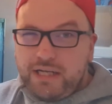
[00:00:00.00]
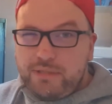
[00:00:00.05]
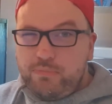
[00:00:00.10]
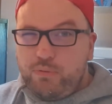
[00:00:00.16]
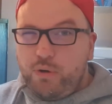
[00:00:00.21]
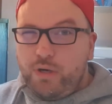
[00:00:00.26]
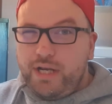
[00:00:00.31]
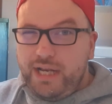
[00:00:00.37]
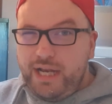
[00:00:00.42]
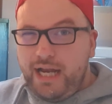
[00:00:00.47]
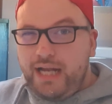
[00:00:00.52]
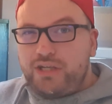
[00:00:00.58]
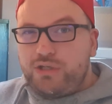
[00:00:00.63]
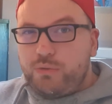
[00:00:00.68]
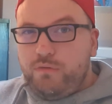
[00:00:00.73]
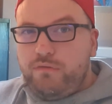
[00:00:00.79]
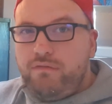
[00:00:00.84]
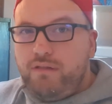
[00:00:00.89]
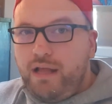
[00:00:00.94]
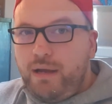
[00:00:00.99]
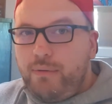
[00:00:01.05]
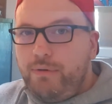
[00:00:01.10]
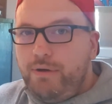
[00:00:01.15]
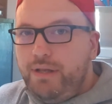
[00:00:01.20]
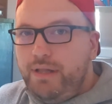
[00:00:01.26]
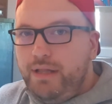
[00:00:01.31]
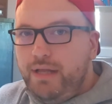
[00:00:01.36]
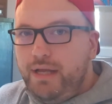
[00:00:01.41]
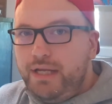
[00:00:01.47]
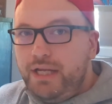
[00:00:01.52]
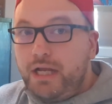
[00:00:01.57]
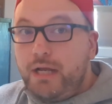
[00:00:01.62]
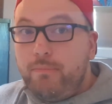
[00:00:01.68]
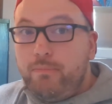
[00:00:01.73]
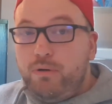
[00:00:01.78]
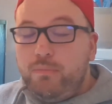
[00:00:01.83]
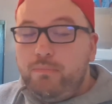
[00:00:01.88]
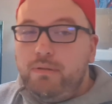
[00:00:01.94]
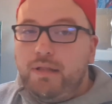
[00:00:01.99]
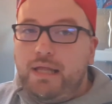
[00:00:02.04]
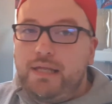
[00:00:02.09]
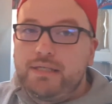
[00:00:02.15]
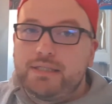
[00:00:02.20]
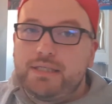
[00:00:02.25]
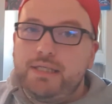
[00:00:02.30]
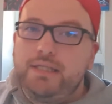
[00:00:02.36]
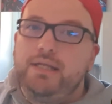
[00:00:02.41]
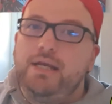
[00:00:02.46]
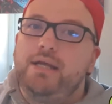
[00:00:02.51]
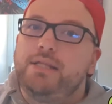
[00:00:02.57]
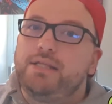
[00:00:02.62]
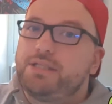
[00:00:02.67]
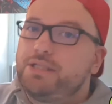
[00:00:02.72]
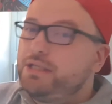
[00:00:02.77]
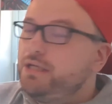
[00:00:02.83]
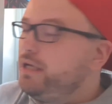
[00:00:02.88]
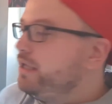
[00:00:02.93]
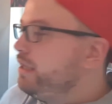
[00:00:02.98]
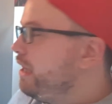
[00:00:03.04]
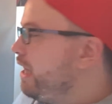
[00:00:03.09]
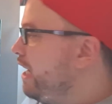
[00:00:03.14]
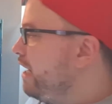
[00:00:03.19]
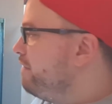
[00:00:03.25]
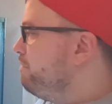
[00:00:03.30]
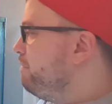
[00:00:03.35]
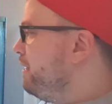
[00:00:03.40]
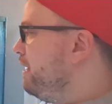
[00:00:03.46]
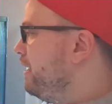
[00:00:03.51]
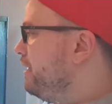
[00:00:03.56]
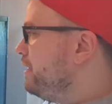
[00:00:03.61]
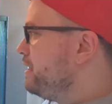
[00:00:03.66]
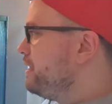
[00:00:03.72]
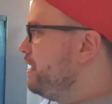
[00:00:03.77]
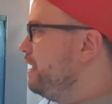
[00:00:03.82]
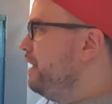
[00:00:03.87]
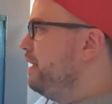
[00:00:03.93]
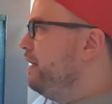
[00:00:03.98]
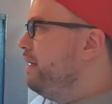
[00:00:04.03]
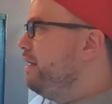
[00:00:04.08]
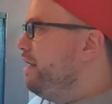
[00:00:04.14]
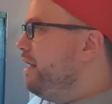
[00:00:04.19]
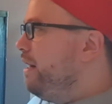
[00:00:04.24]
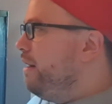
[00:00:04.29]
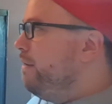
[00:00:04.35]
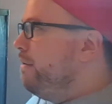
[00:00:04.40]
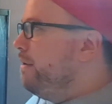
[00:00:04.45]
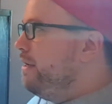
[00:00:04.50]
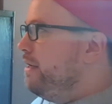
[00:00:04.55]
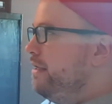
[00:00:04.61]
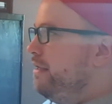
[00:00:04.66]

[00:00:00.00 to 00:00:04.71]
putting an actual flower in there. You can put plants in there, there's certain live plants. Now in